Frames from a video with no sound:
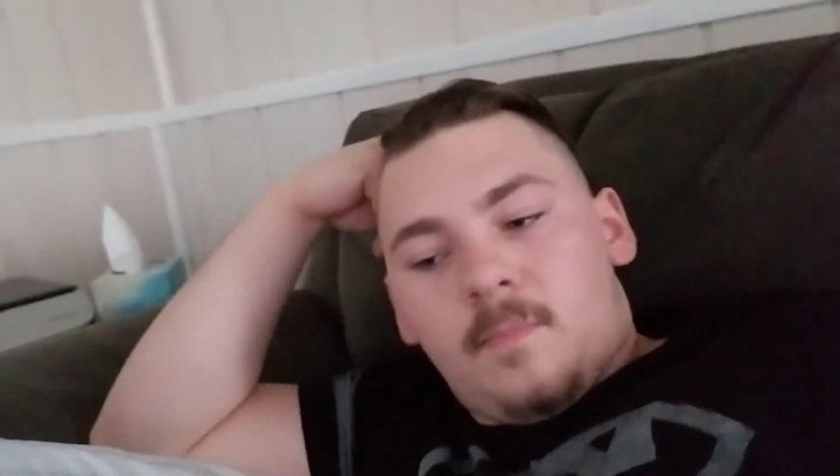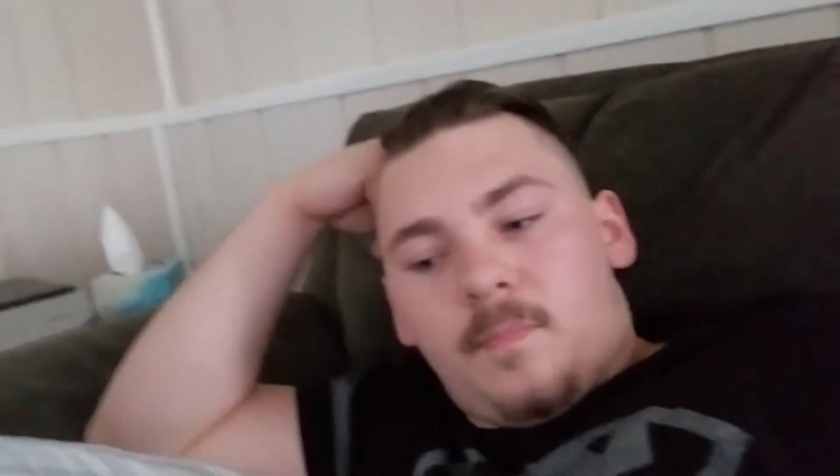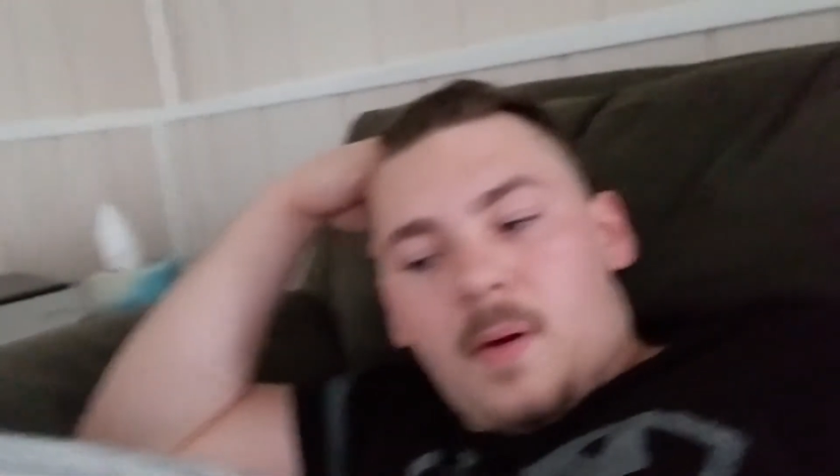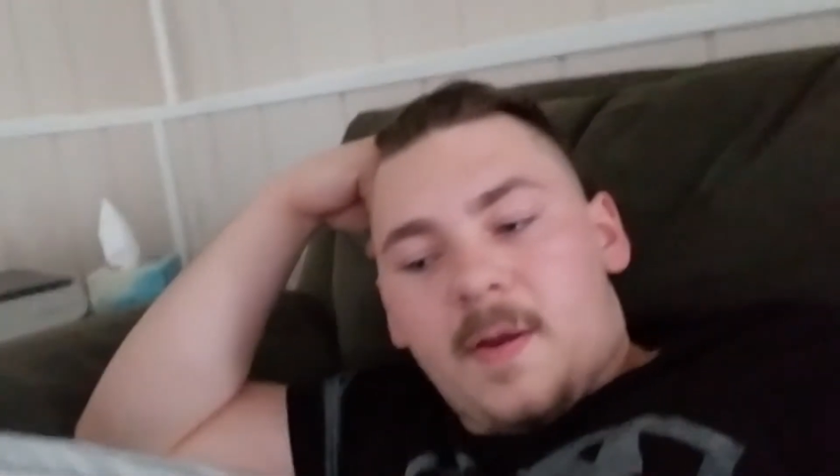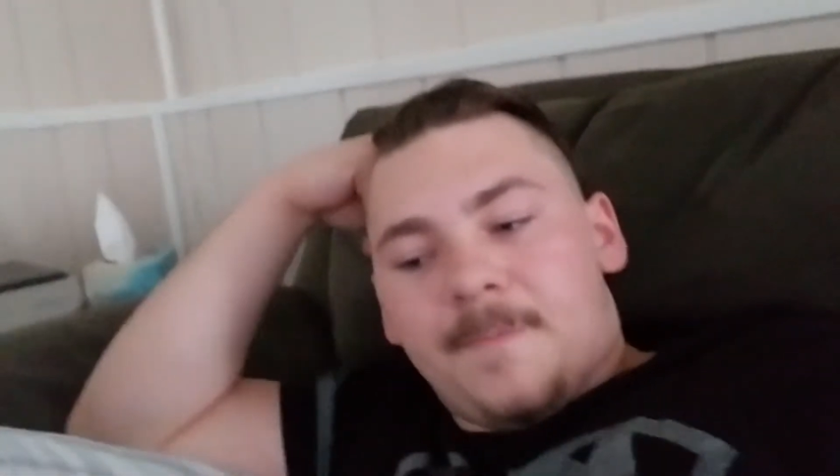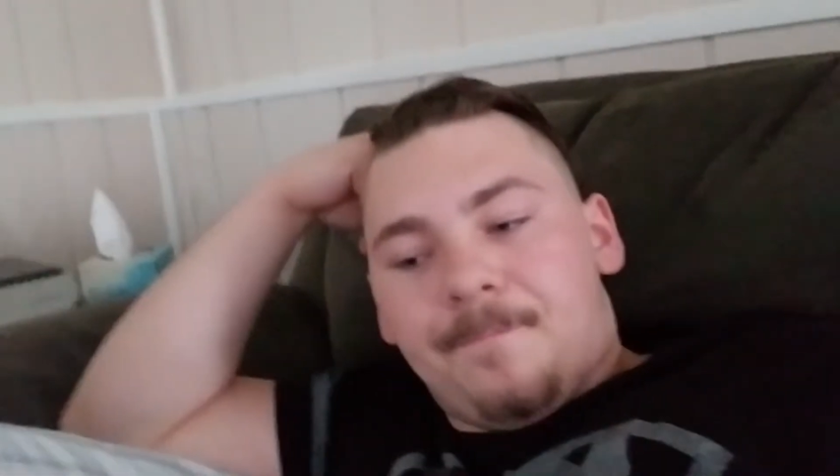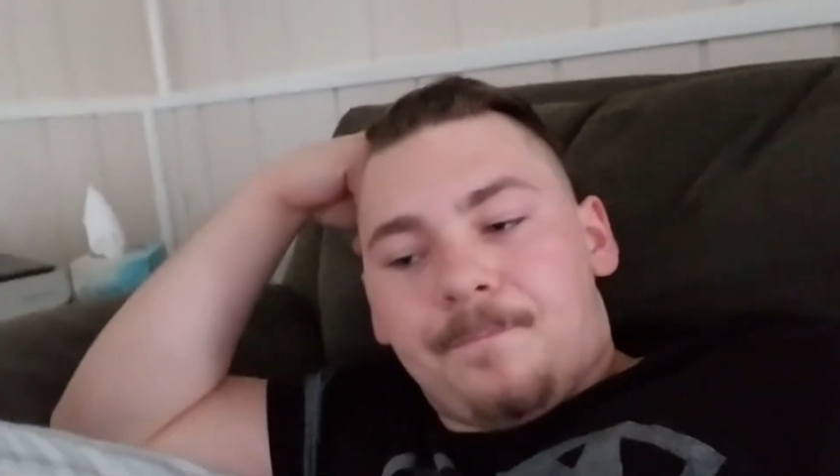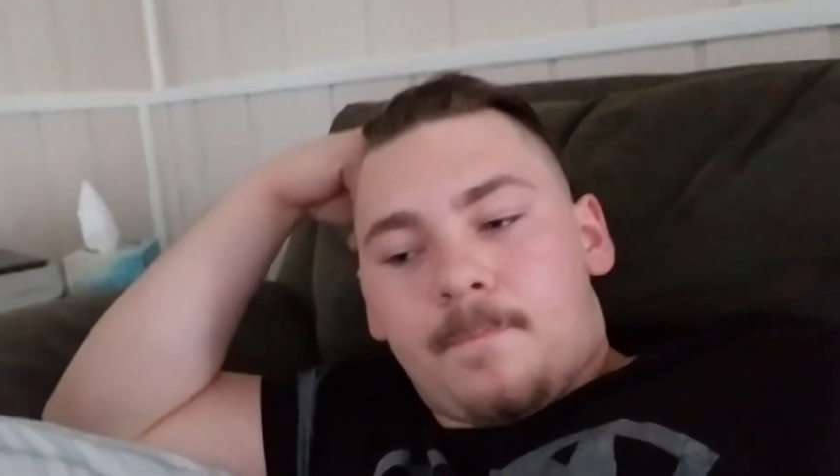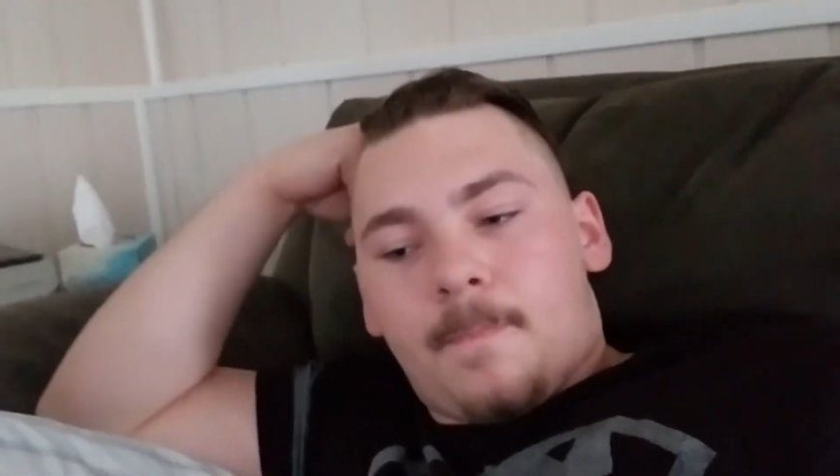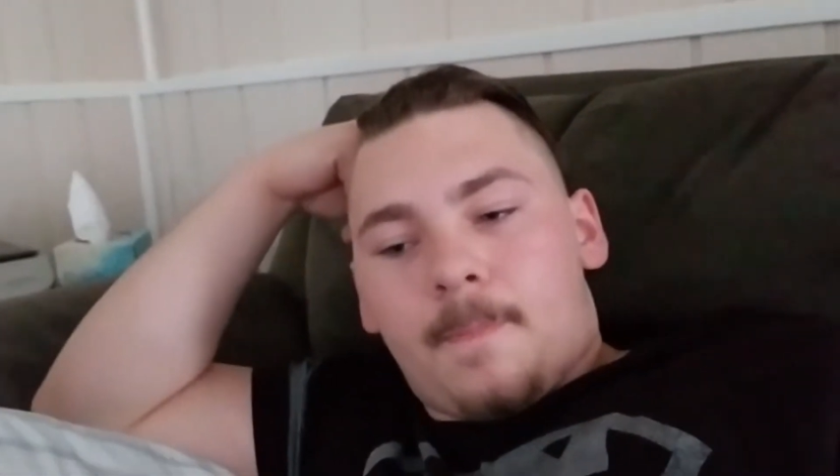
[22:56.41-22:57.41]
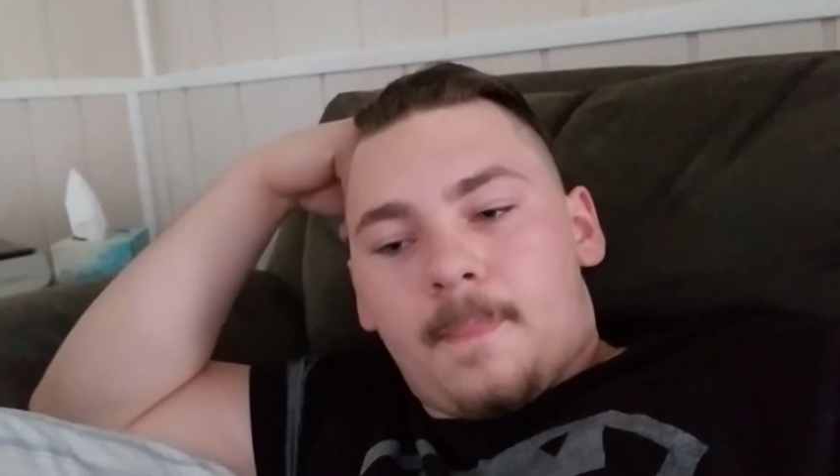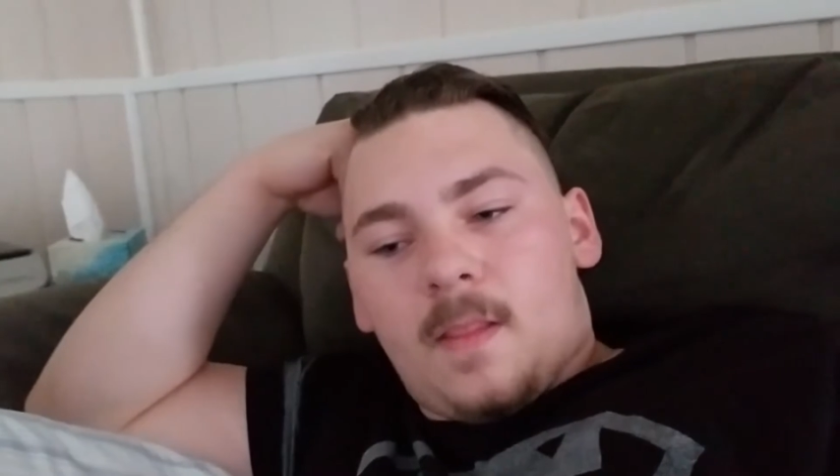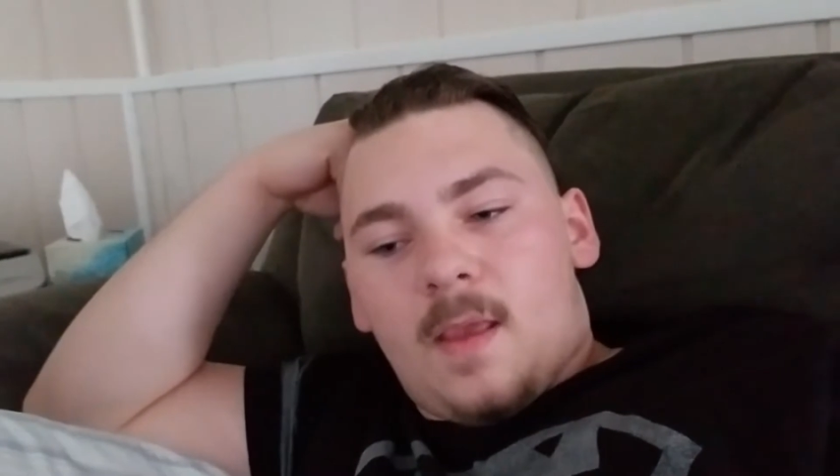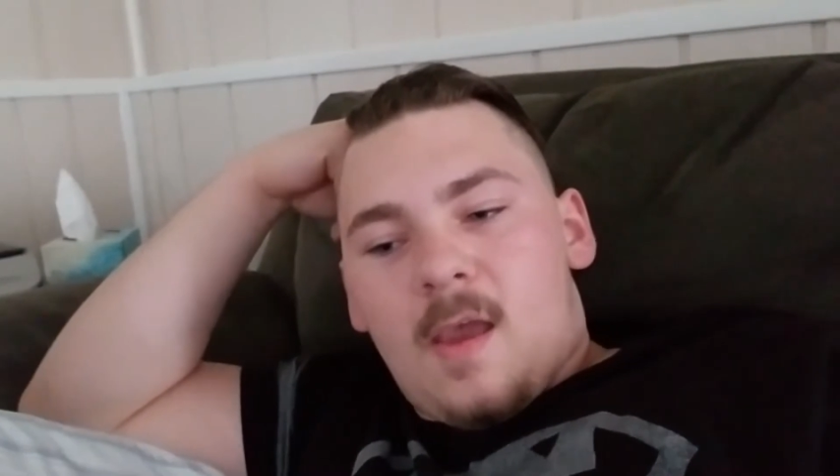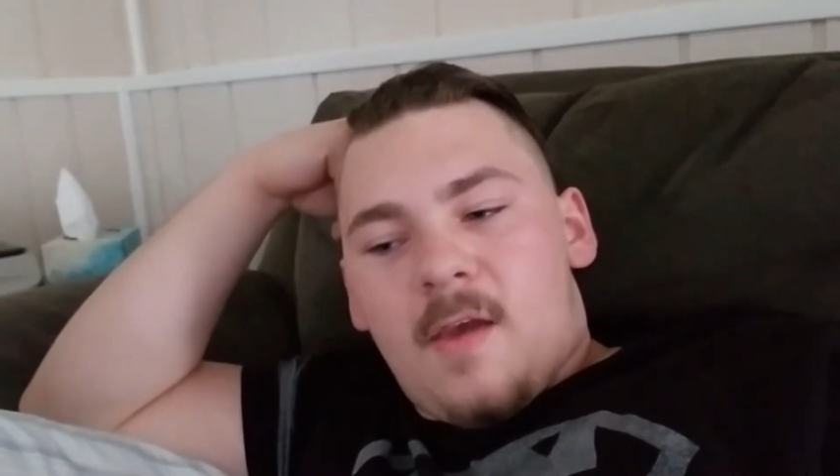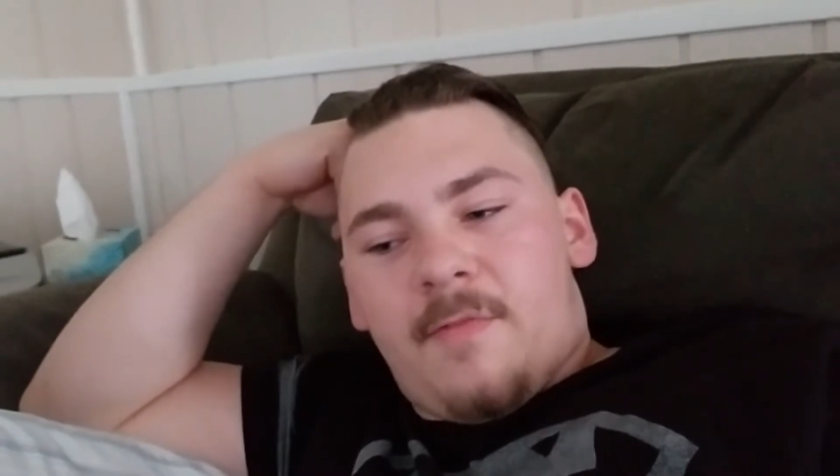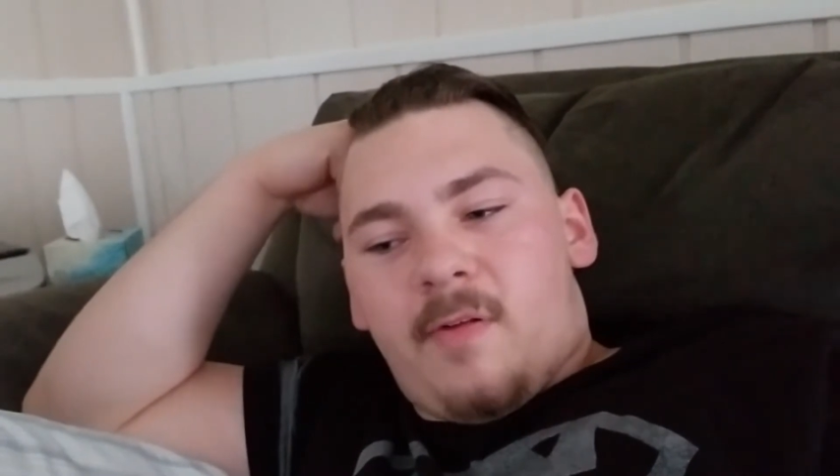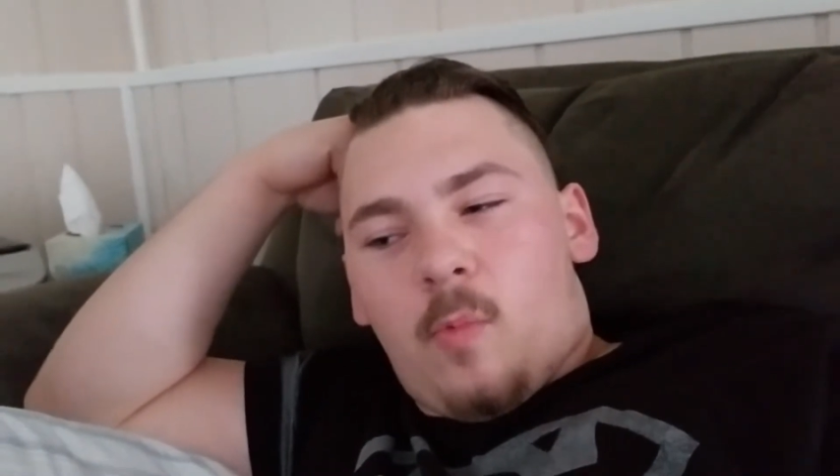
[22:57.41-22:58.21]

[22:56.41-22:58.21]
But if I